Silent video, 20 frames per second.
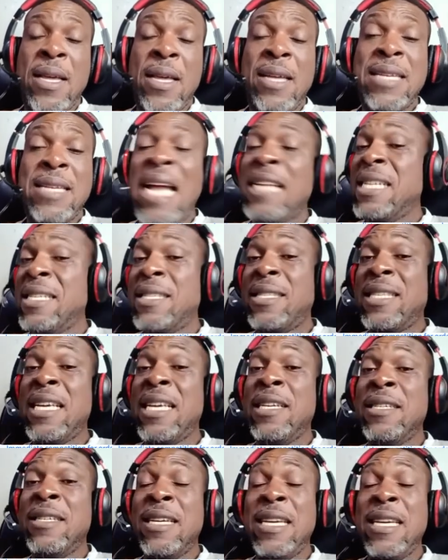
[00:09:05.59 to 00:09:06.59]
That this
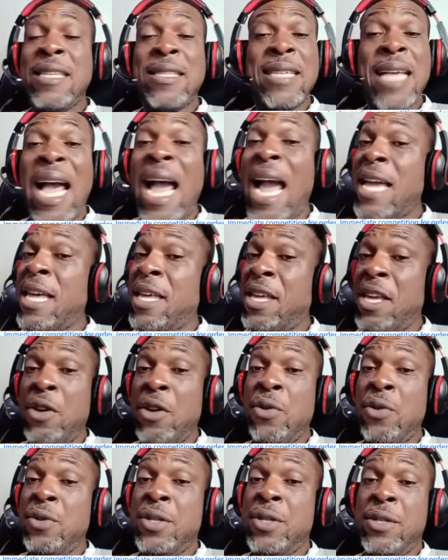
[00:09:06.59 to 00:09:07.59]
thing is high
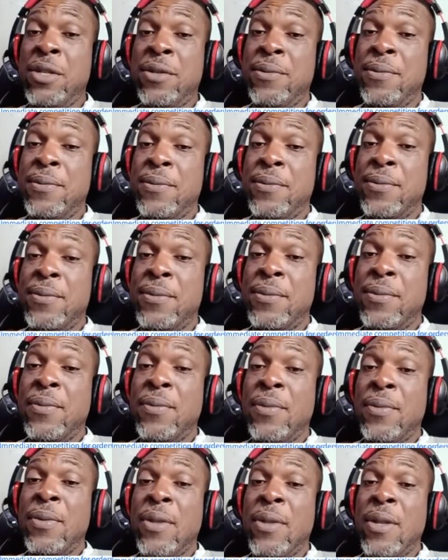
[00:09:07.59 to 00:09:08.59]
yield.
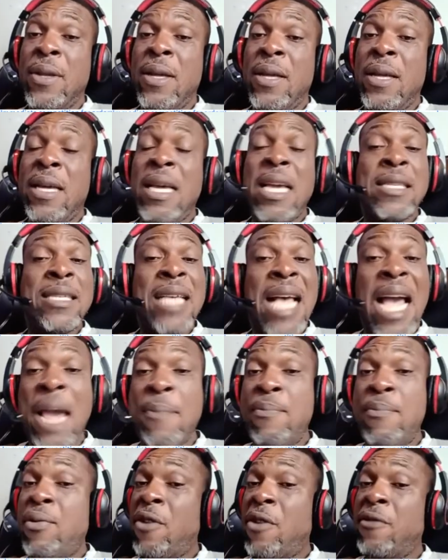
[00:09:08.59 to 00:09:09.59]
It's high
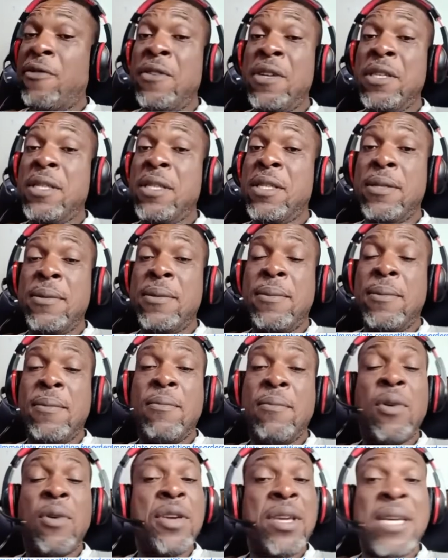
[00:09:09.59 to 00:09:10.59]
profits,
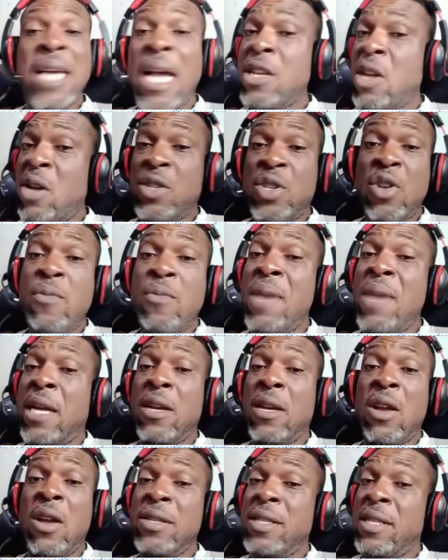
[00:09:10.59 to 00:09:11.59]
but you can also
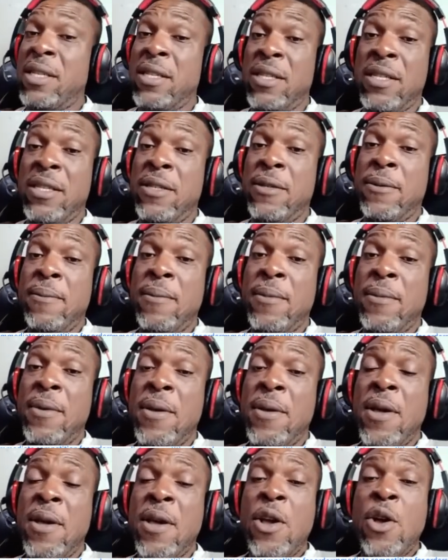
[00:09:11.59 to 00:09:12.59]
make losses.
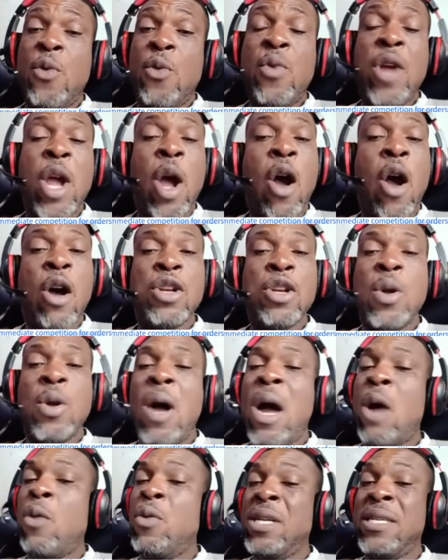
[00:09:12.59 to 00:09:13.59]
We all know
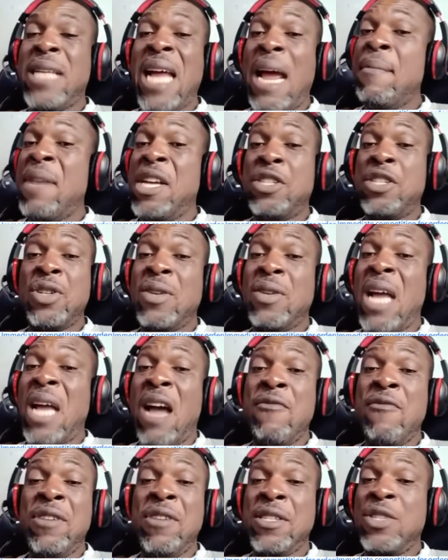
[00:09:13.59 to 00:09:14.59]
how we dimension
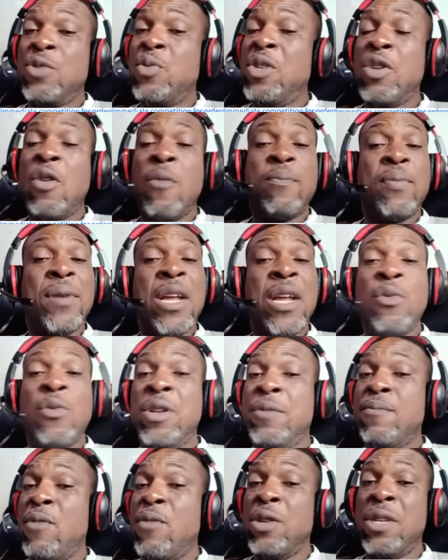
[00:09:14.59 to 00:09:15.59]
our risk. We don't play
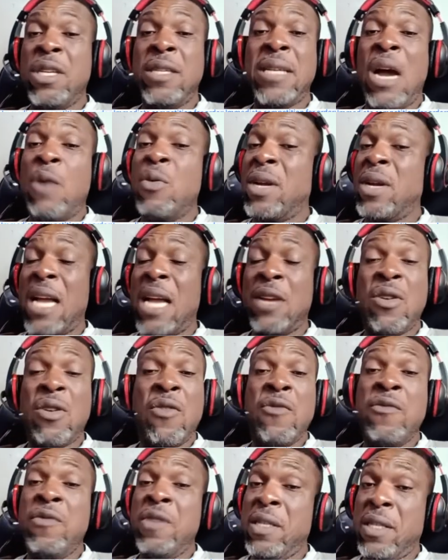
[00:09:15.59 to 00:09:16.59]
with money that we
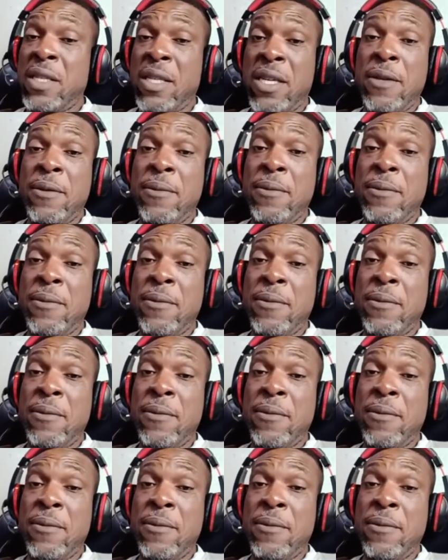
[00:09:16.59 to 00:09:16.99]
cannot risk.